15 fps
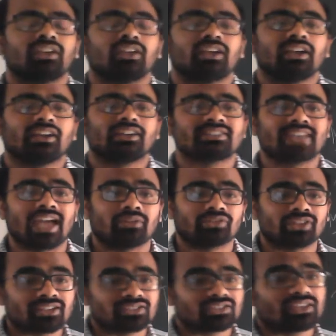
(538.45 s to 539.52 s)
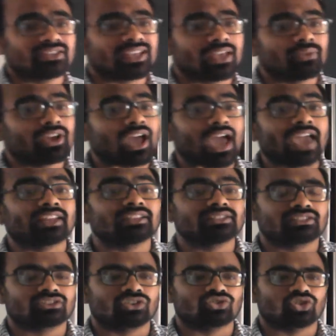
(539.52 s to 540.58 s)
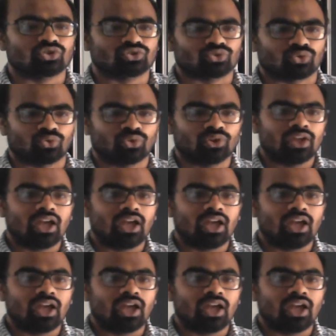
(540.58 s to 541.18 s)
It is tungsten is having high resistance also.